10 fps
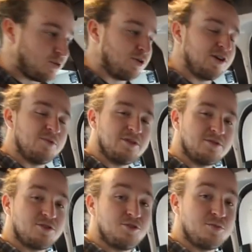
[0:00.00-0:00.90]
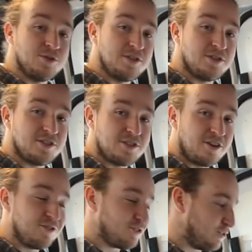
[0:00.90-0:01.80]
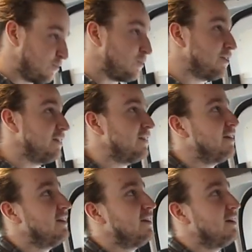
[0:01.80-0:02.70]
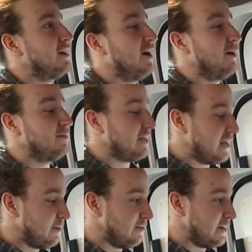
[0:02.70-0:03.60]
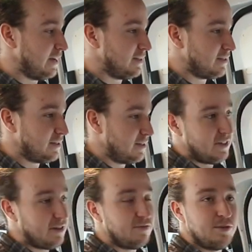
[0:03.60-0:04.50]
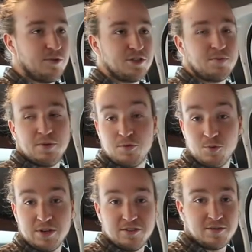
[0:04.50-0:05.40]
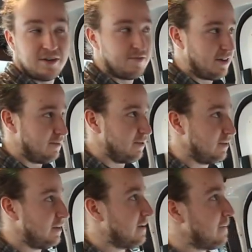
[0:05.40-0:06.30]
don't worry, windows are super easy to install. I was a little worried. Um, they came out nice. Definitely wish I put more windows in my van build.